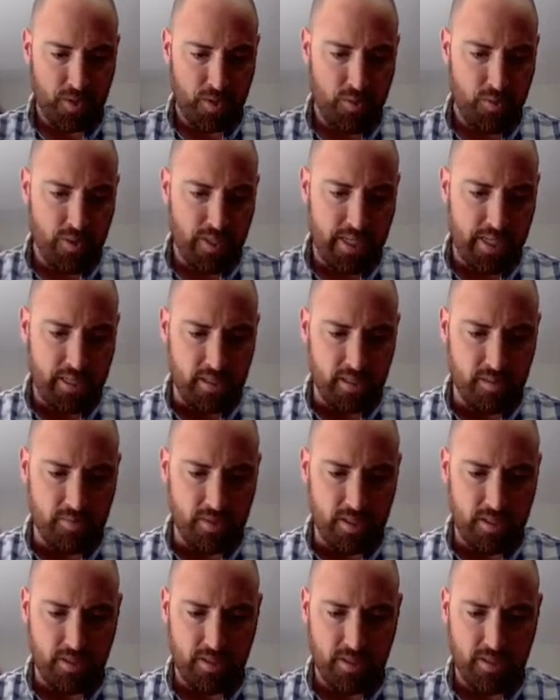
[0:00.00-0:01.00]
Two
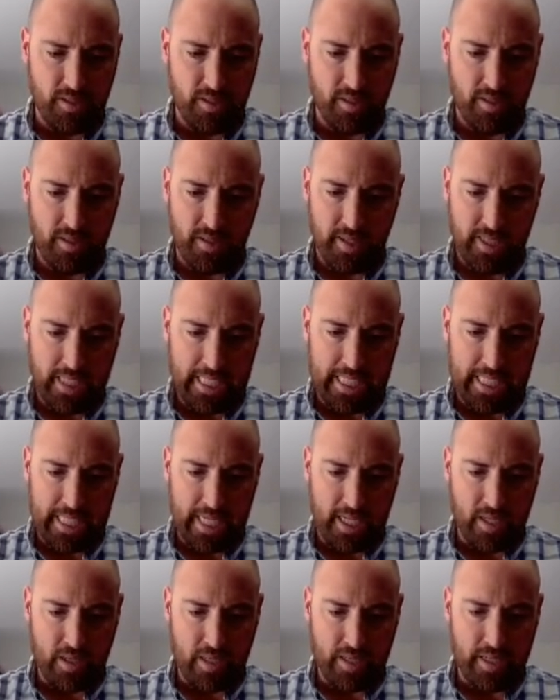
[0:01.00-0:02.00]
talismans.
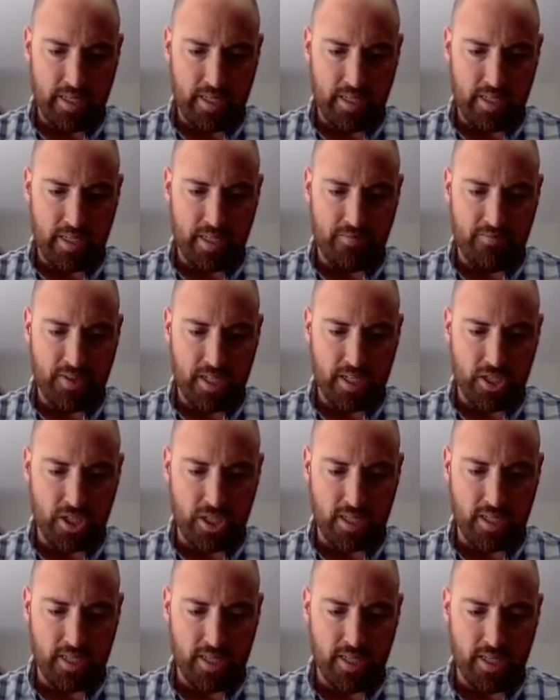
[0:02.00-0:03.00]
Hierarchy and
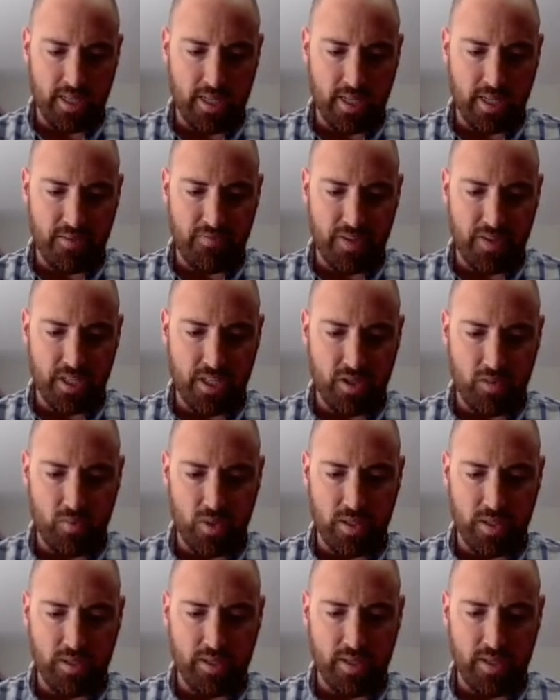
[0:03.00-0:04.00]
Conviction. I think the Conviction
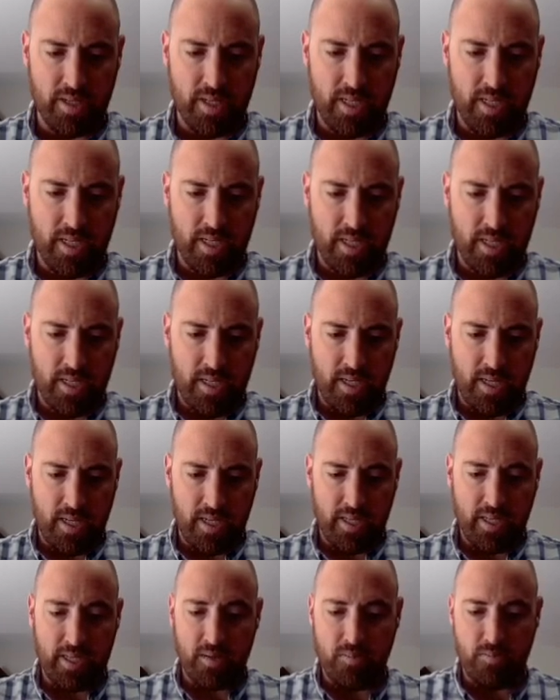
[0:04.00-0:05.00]
ones, I
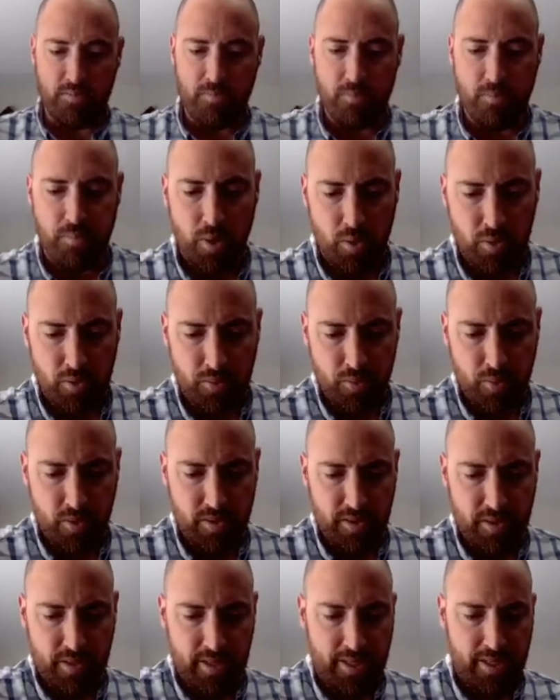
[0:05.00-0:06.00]
think they're both
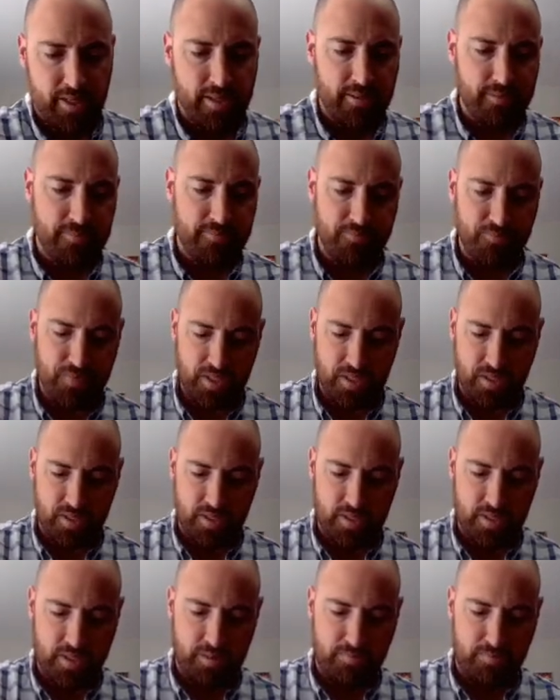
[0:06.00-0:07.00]
worth like
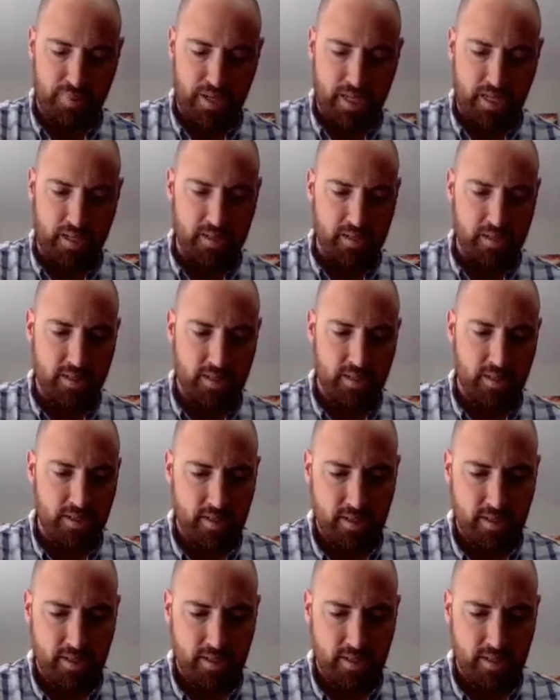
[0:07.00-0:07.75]
some pennies.